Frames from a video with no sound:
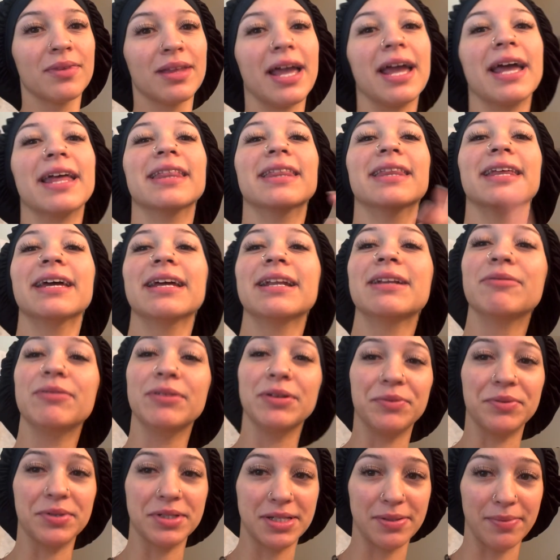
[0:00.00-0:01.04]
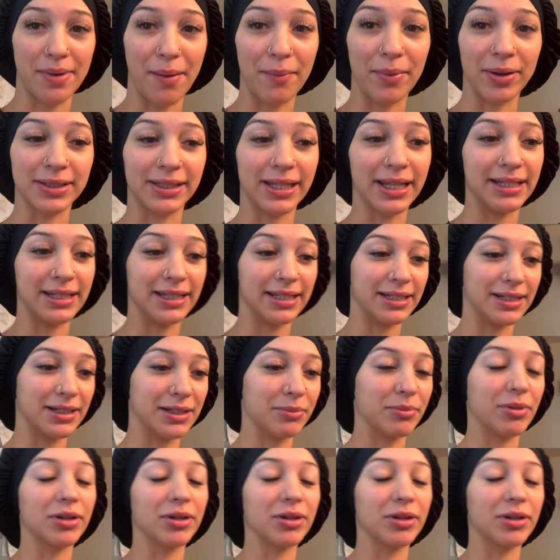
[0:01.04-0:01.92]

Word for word: and then we went to my birthday dinner.